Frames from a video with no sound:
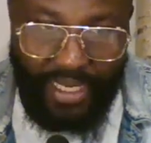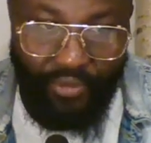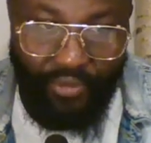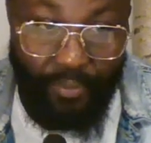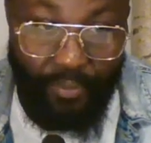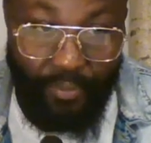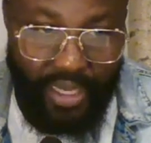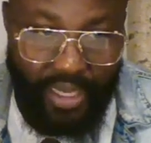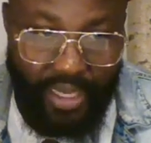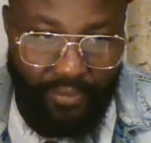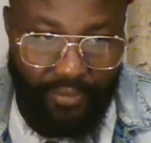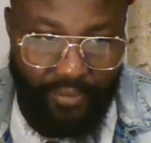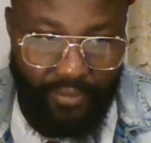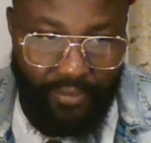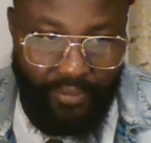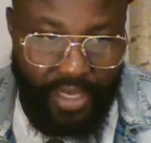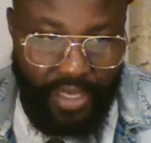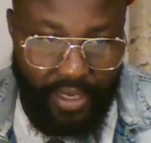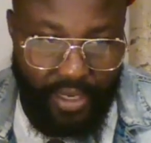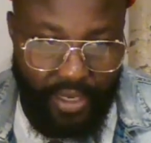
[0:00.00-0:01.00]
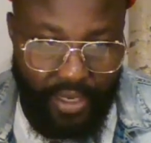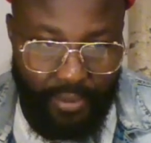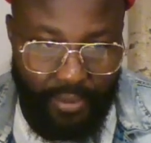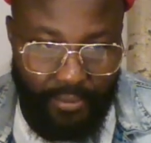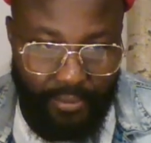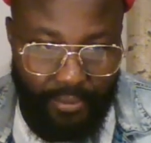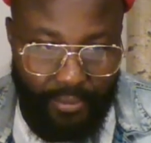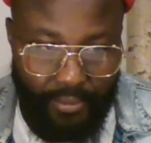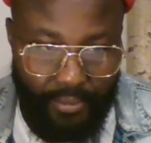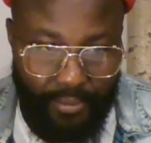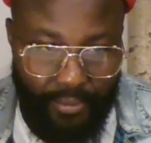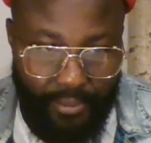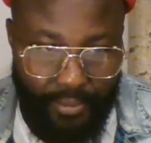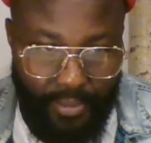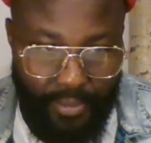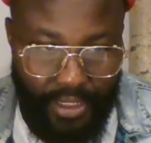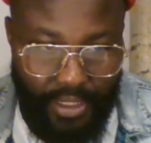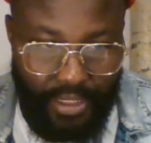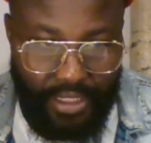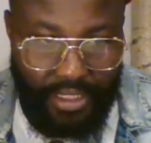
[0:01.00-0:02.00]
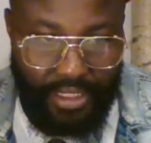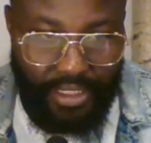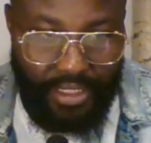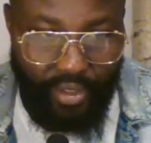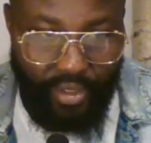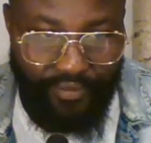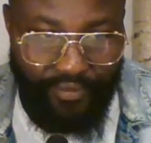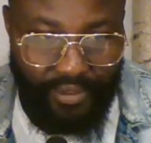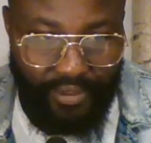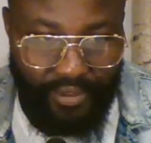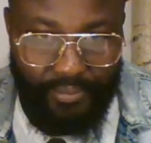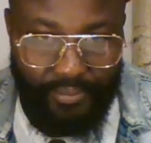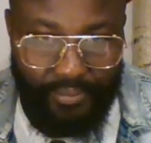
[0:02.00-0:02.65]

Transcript: From me, from here, it is good evening.